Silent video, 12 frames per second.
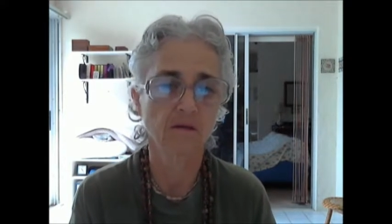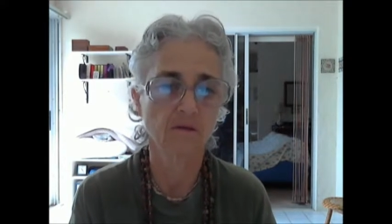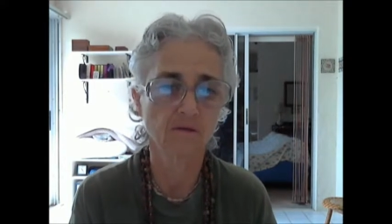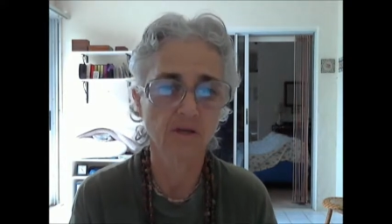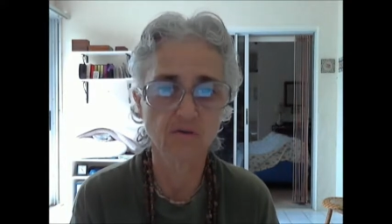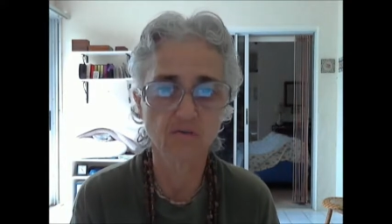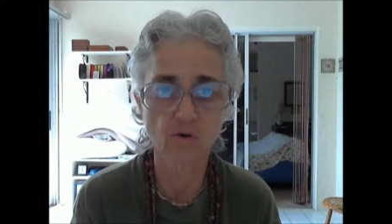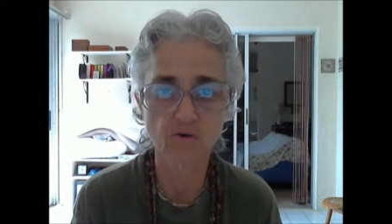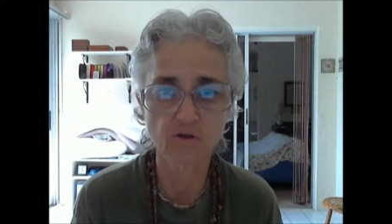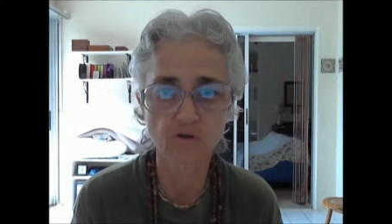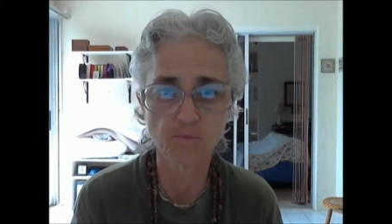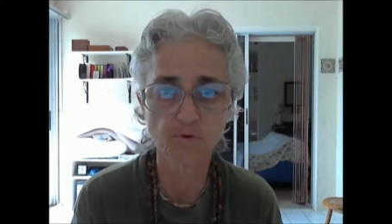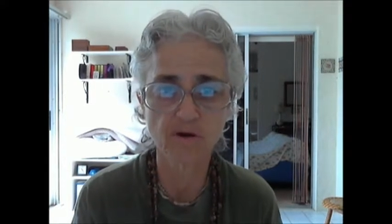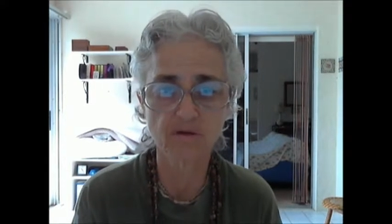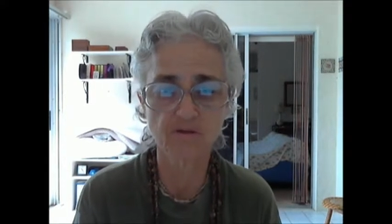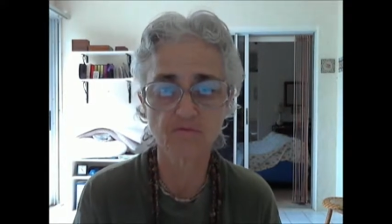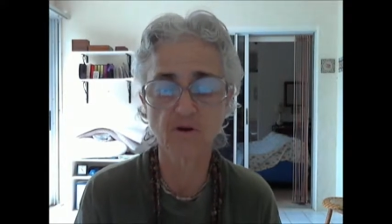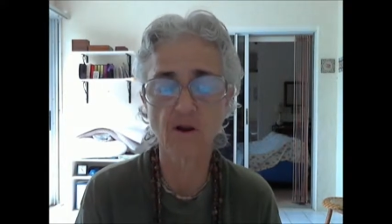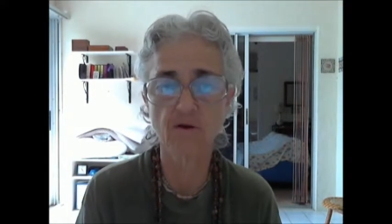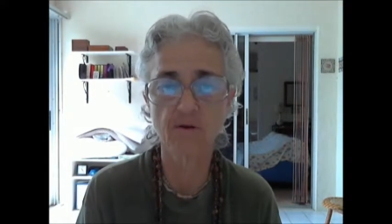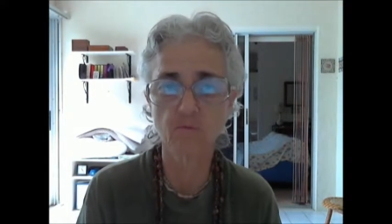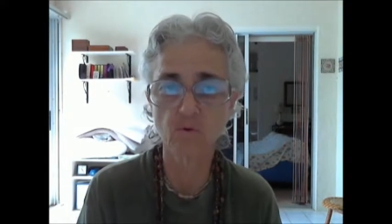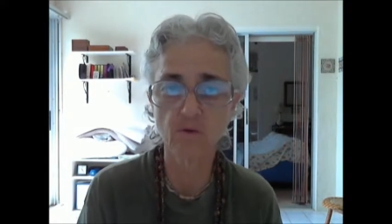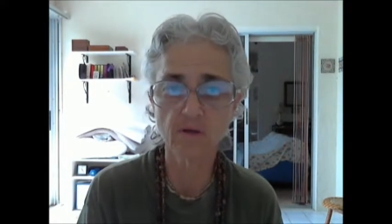the devotional prayers of Narada
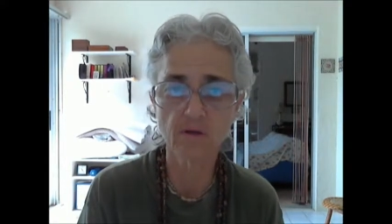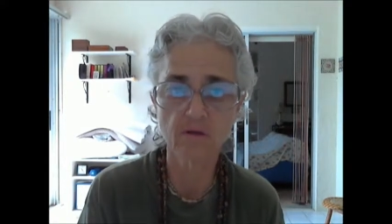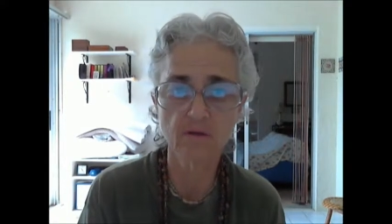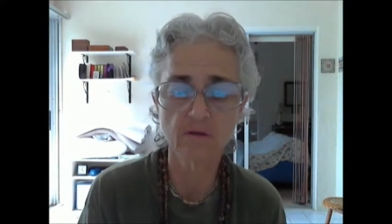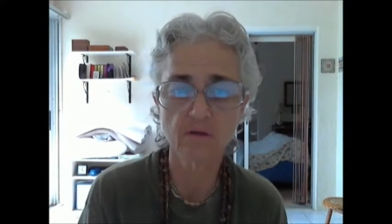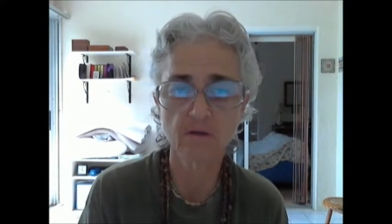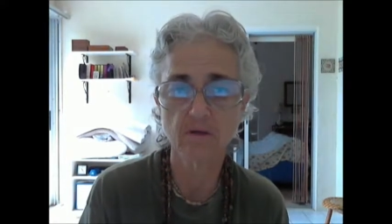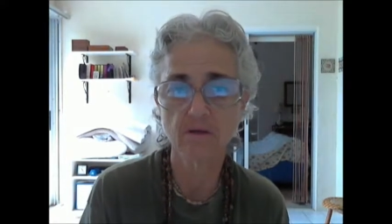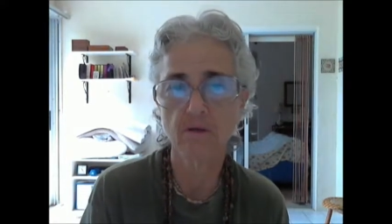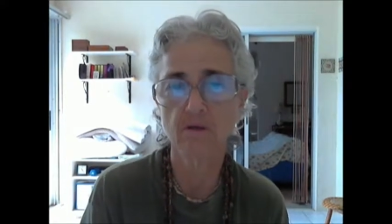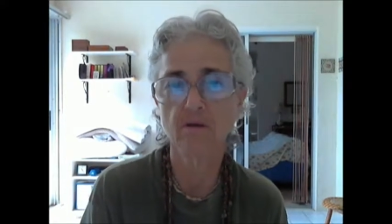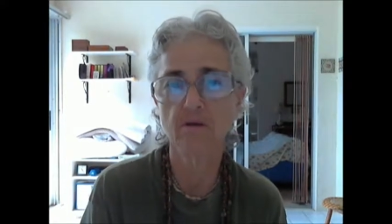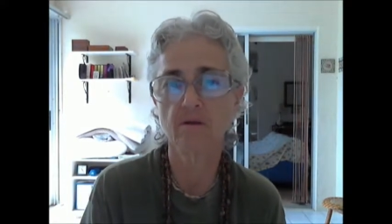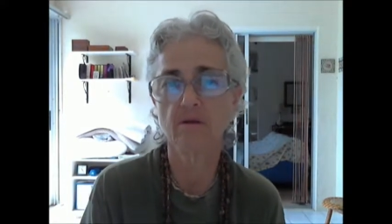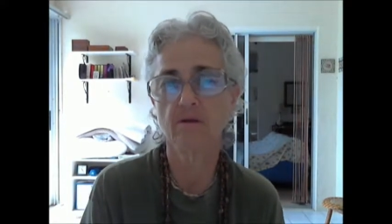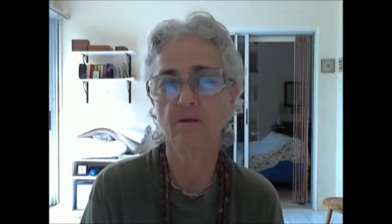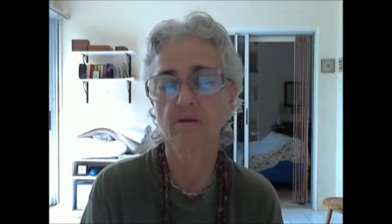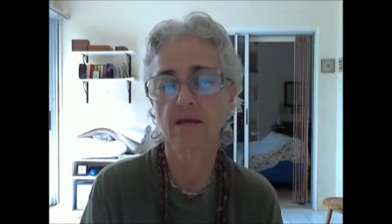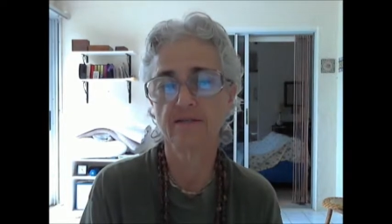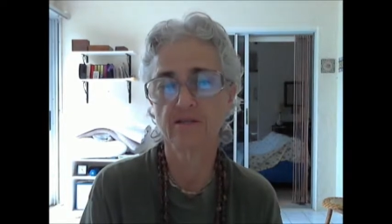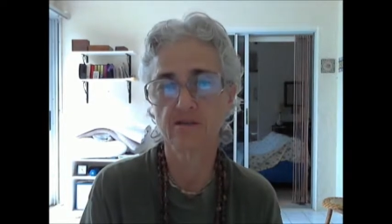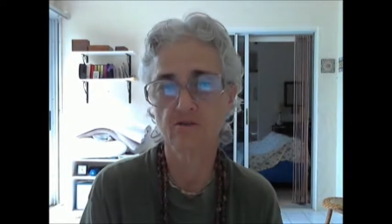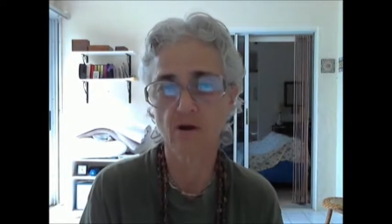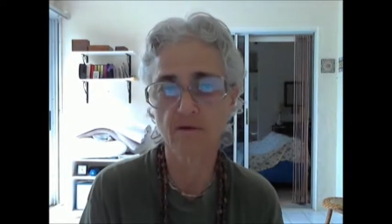Muni as
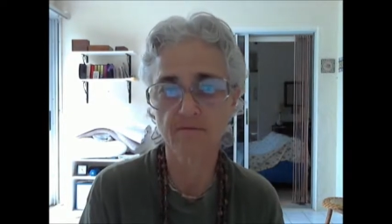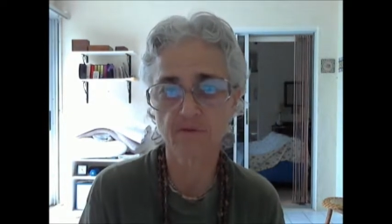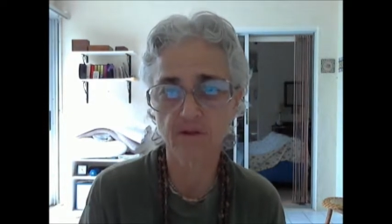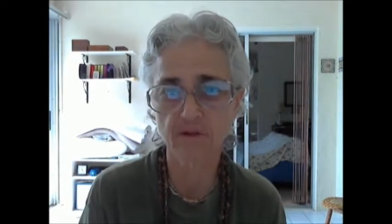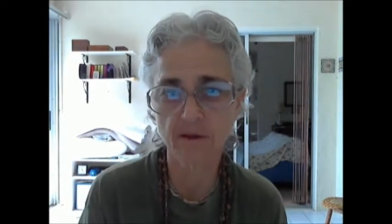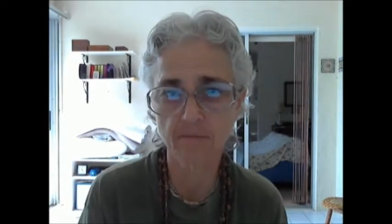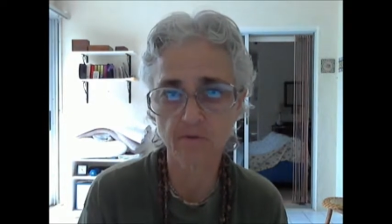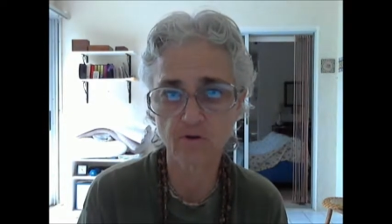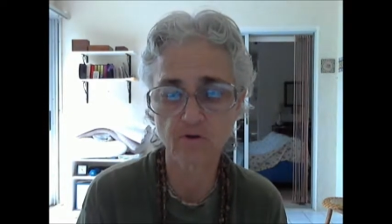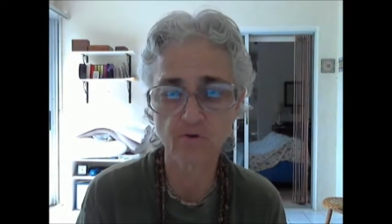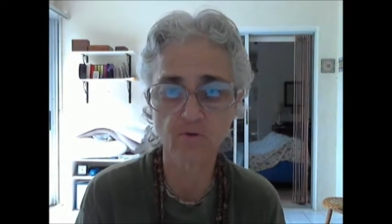he's offering them to